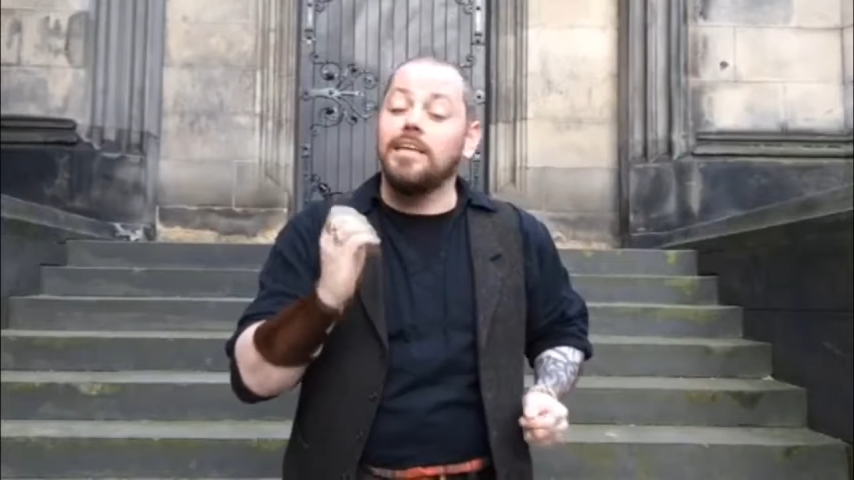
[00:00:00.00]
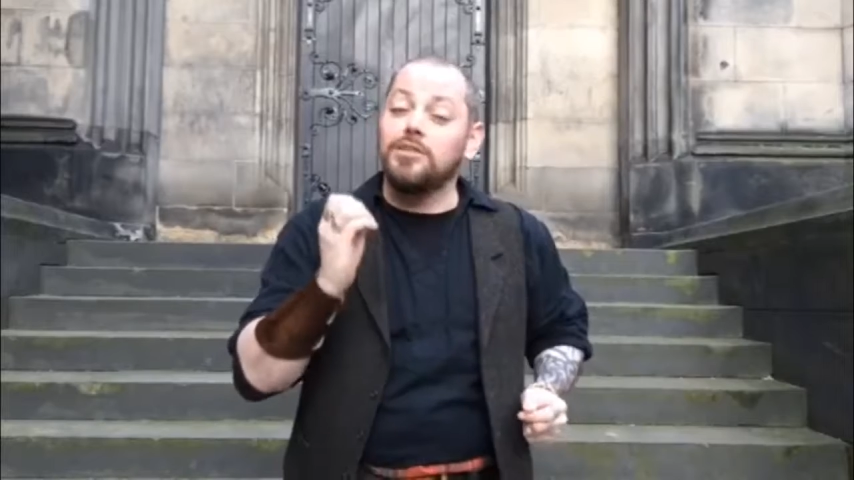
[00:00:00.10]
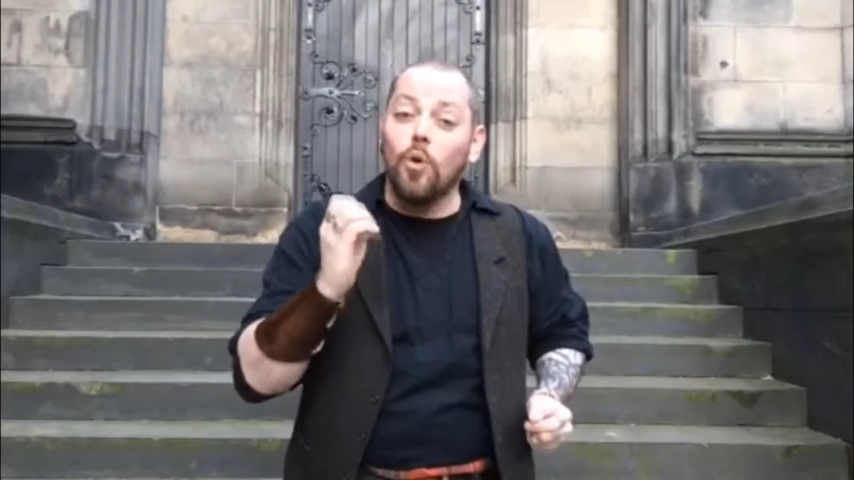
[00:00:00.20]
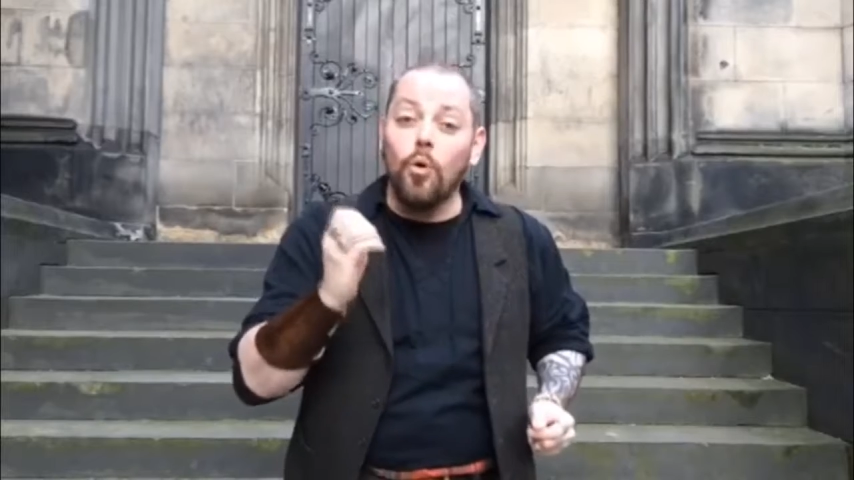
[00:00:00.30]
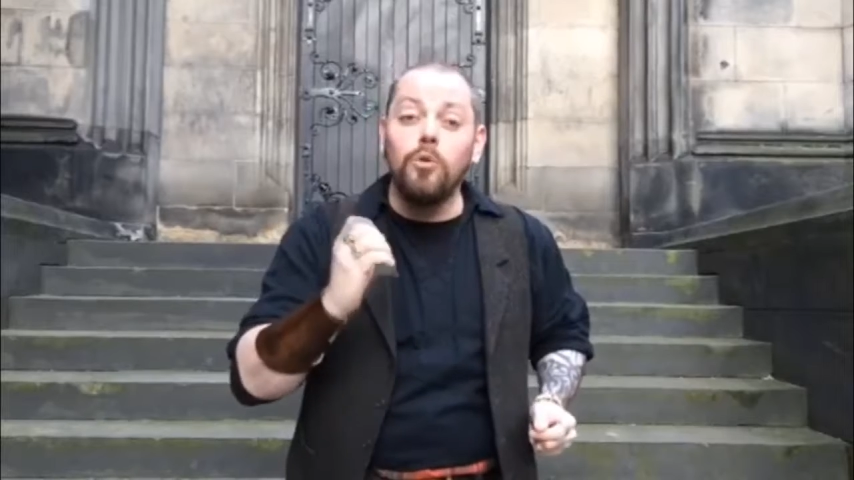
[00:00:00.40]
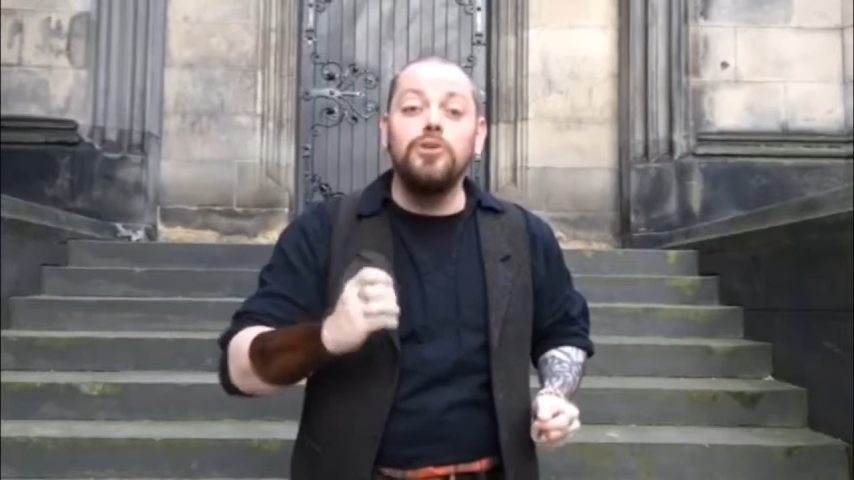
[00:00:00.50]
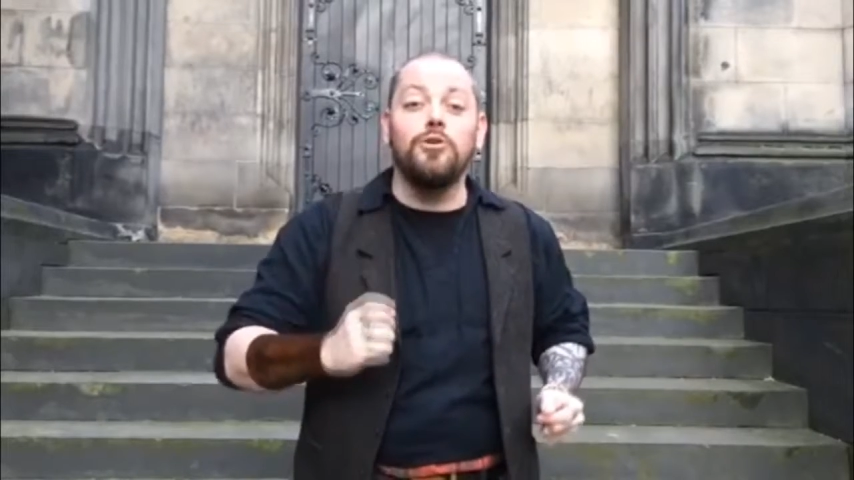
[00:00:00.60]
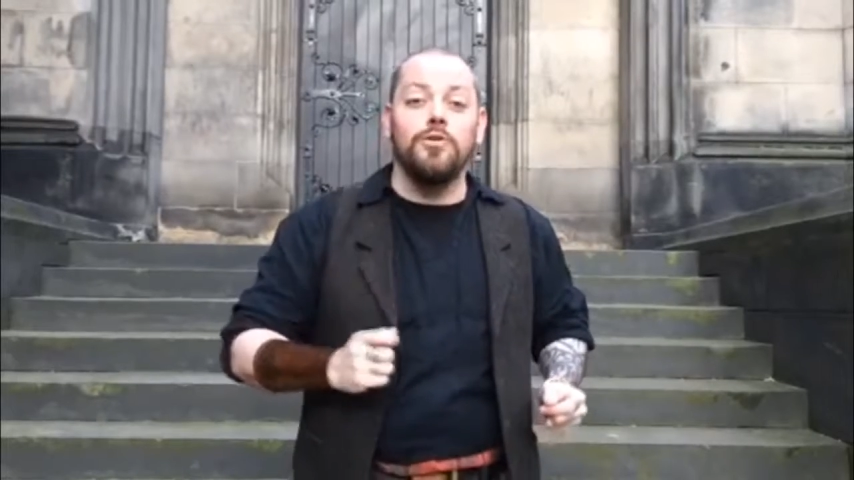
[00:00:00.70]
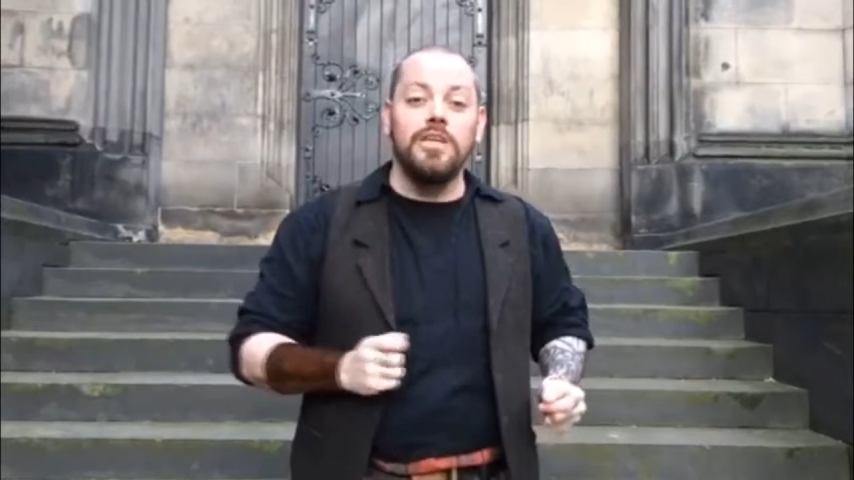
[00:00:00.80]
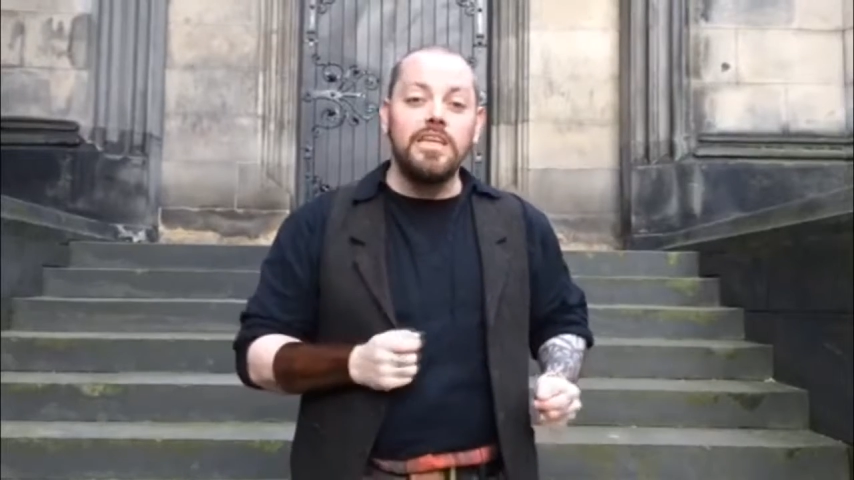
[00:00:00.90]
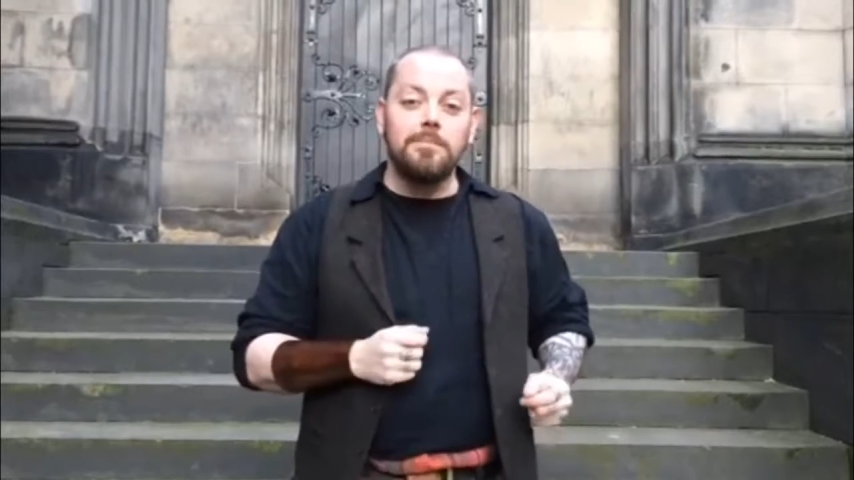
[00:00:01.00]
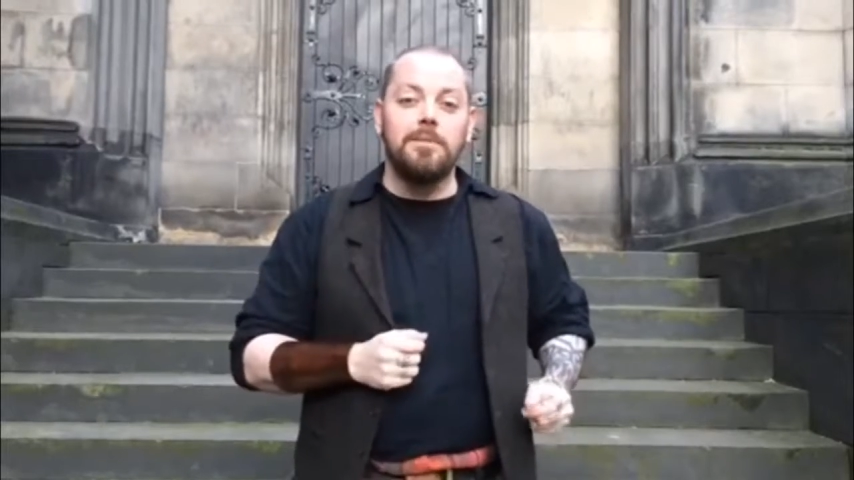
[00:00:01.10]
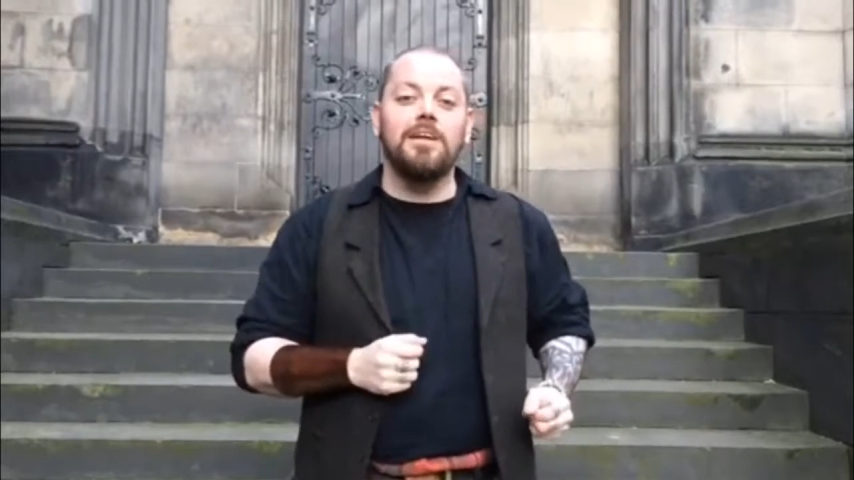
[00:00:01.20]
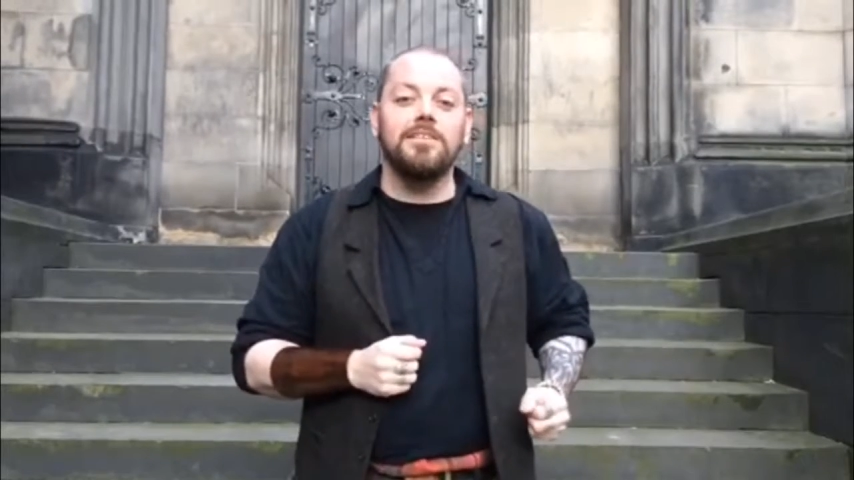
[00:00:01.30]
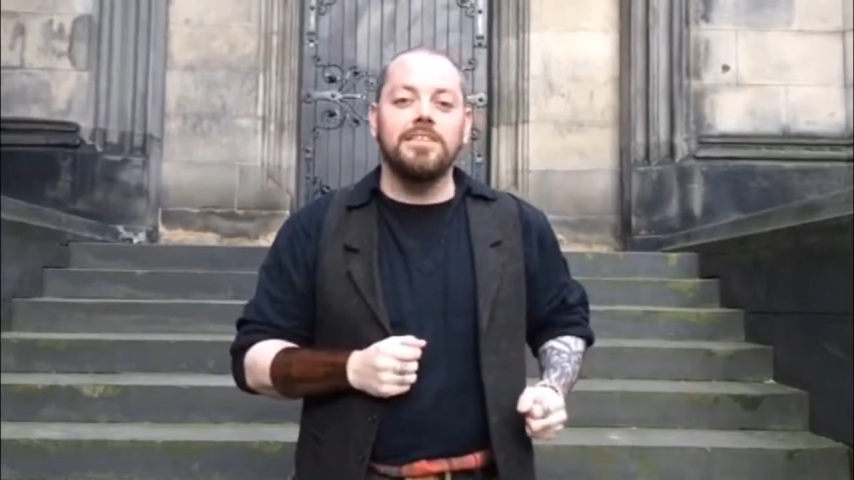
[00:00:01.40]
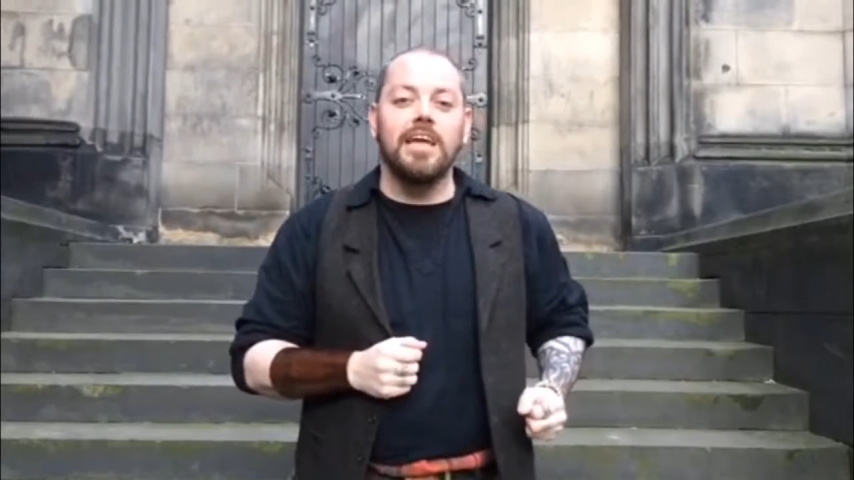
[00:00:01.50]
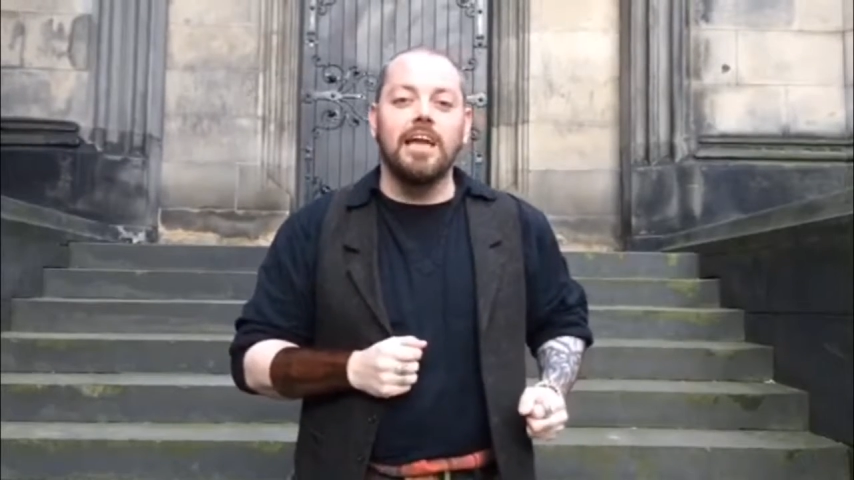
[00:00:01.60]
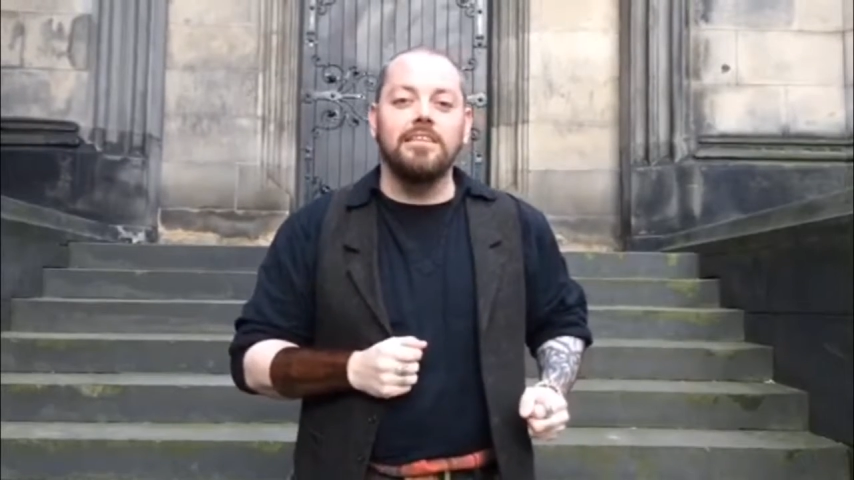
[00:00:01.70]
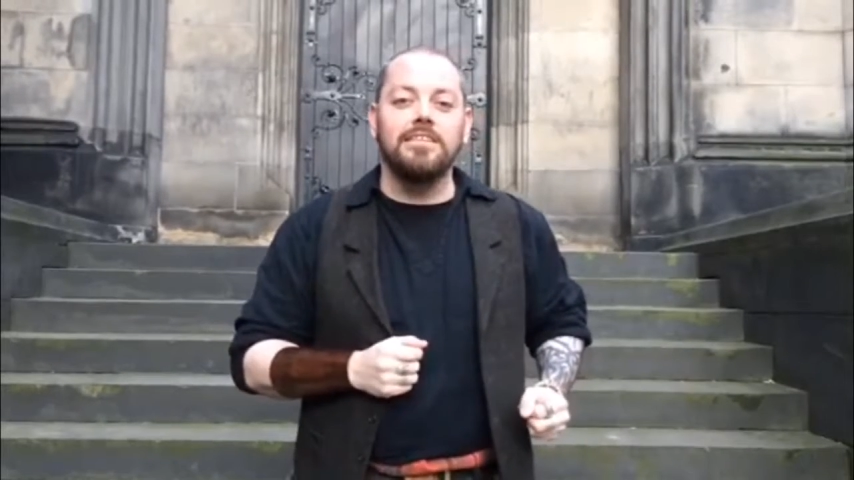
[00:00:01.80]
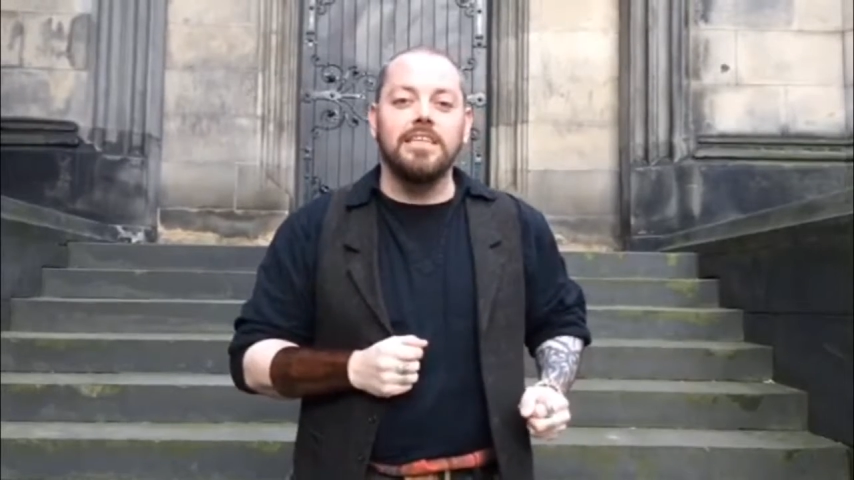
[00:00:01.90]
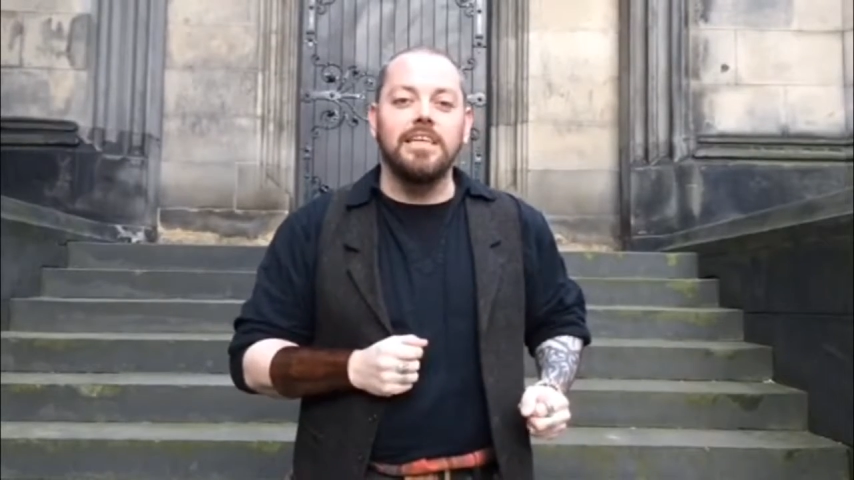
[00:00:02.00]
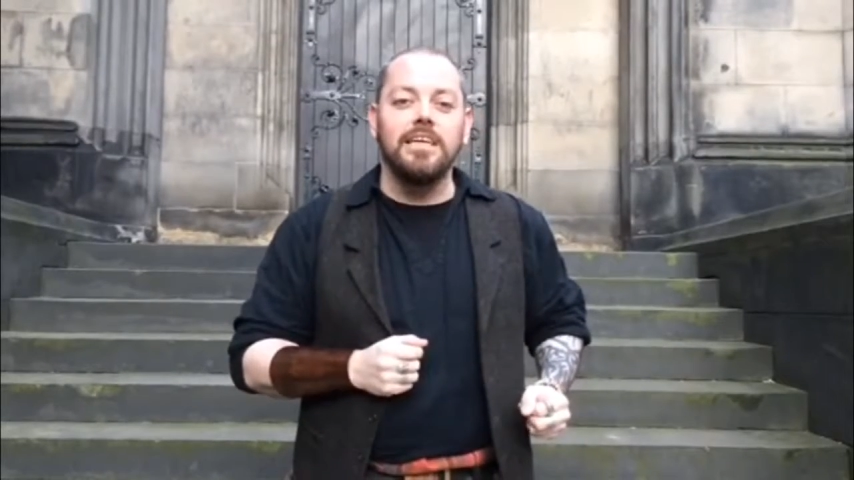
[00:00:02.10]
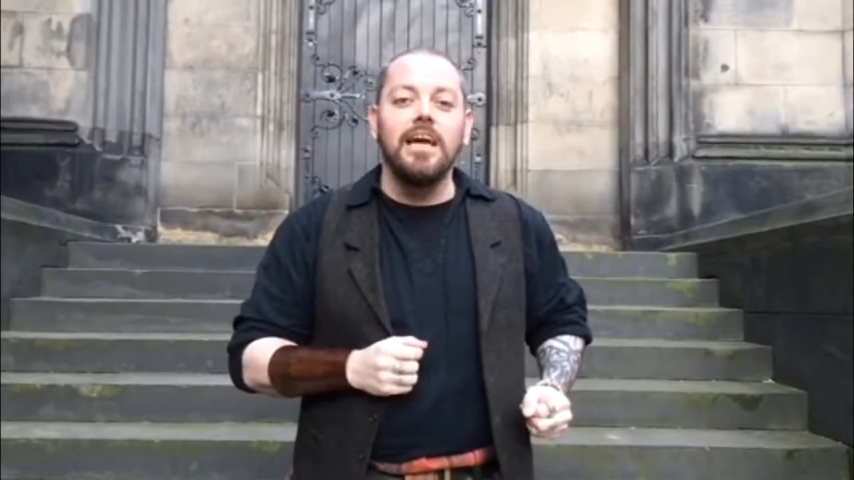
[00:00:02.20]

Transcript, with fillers: its own unique personality